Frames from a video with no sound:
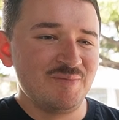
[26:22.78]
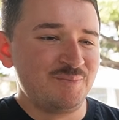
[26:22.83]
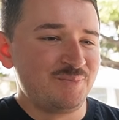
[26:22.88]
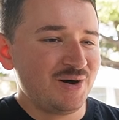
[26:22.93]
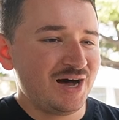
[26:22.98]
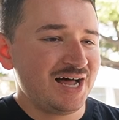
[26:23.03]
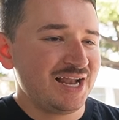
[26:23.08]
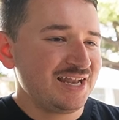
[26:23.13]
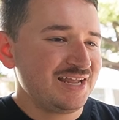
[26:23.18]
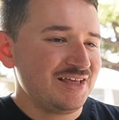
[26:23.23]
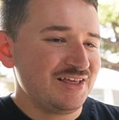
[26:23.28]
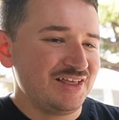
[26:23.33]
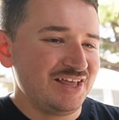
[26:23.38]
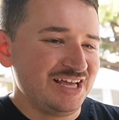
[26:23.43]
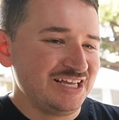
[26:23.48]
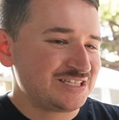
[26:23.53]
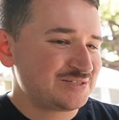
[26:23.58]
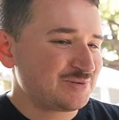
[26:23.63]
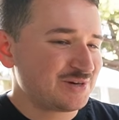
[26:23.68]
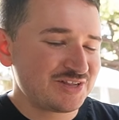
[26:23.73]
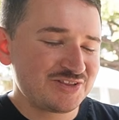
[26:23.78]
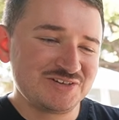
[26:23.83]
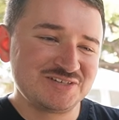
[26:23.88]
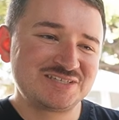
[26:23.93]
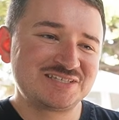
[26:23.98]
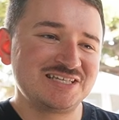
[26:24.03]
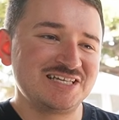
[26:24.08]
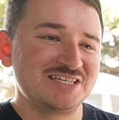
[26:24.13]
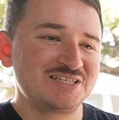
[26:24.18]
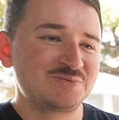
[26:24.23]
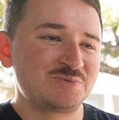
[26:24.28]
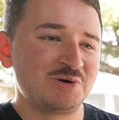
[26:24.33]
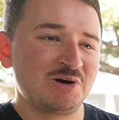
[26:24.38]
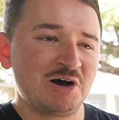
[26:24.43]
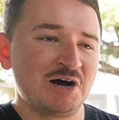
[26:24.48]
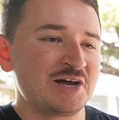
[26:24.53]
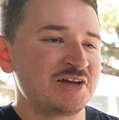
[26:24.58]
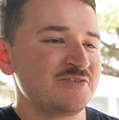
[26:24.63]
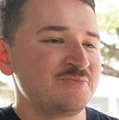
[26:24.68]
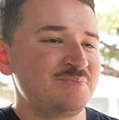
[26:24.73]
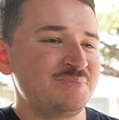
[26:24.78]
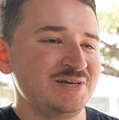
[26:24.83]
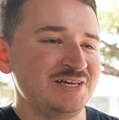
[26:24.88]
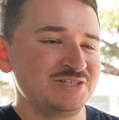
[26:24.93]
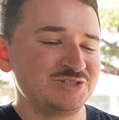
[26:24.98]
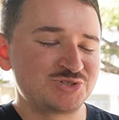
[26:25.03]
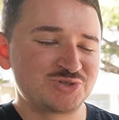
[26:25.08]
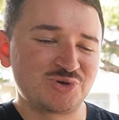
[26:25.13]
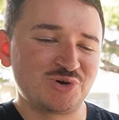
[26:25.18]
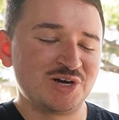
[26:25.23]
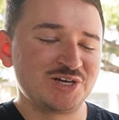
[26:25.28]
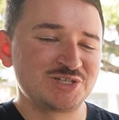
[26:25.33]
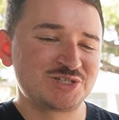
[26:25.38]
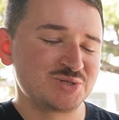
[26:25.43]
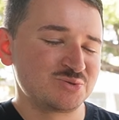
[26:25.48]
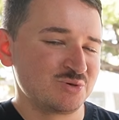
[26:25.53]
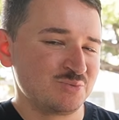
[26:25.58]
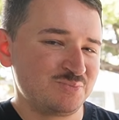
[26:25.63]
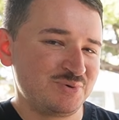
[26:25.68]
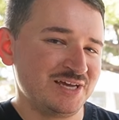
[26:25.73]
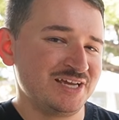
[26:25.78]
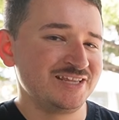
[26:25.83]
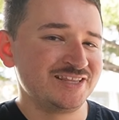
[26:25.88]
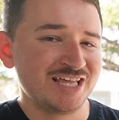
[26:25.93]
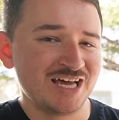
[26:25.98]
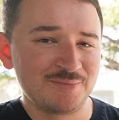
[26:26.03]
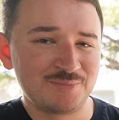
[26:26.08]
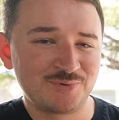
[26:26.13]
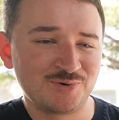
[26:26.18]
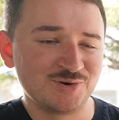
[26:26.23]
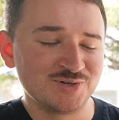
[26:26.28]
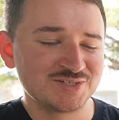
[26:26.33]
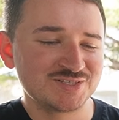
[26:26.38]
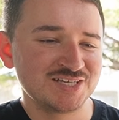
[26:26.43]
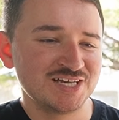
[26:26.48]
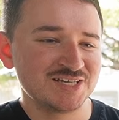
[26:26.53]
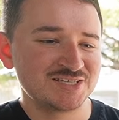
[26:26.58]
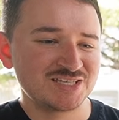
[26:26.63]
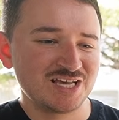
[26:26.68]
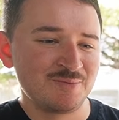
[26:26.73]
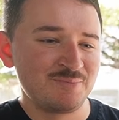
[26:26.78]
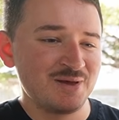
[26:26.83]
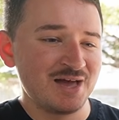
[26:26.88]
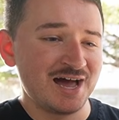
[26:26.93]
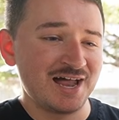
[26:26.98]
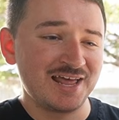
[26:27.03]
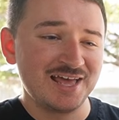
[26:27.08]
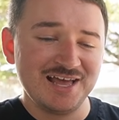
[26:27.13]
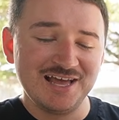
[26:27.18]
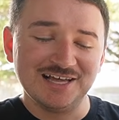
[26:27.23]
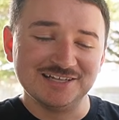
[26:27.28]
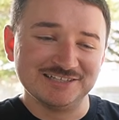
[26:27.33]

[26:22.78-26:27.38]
But it's one of those things where I have been trying to repeat that process about,